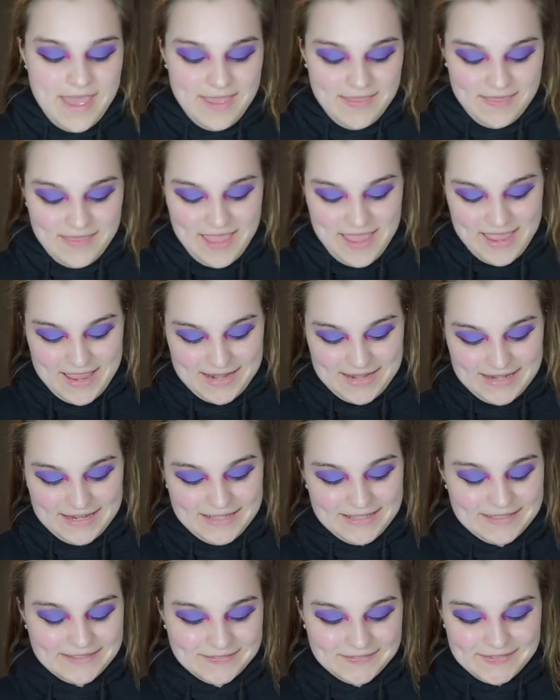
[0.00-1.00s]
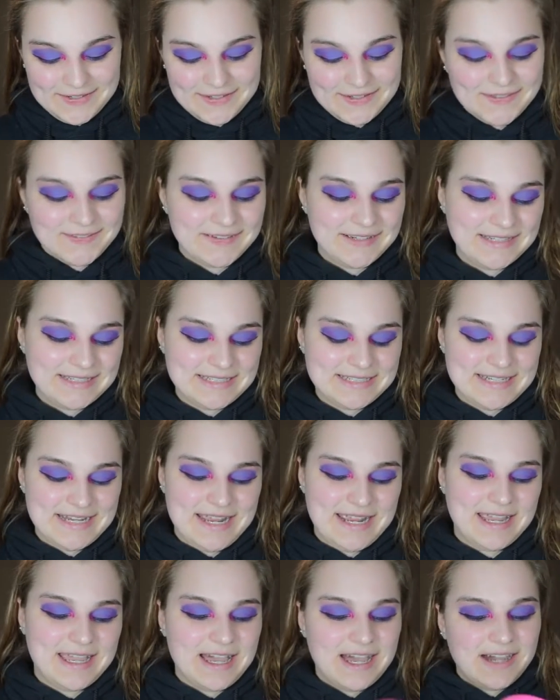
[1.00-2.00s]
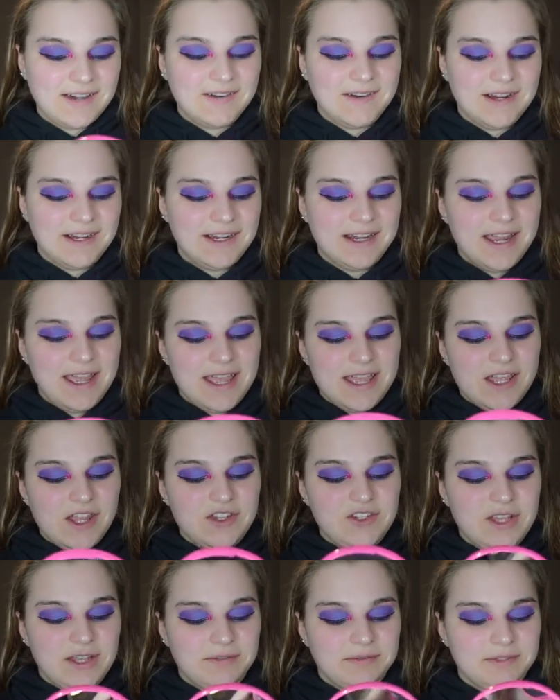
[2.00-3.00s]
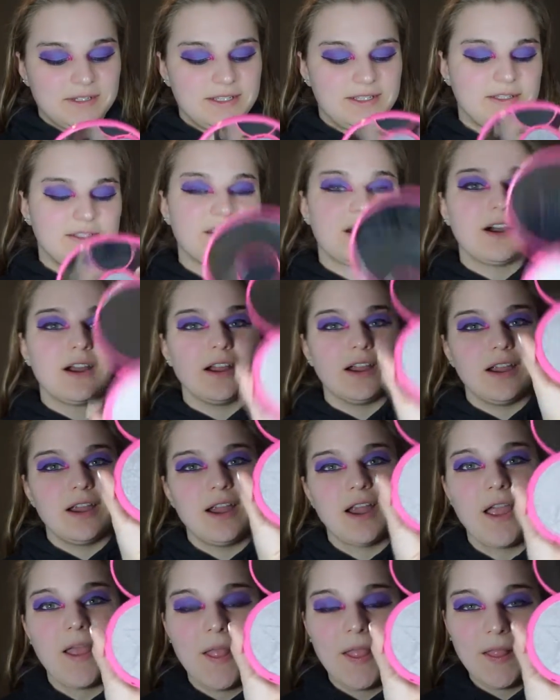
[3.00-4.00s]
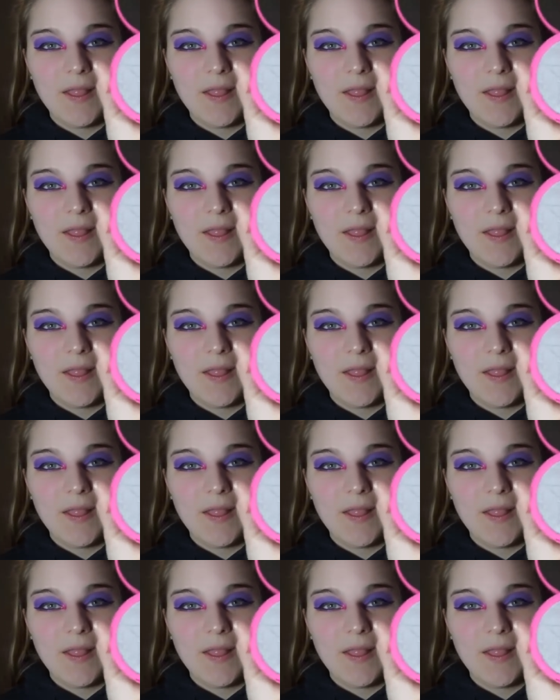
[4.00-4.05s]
And then we are going to take our Jeffree Star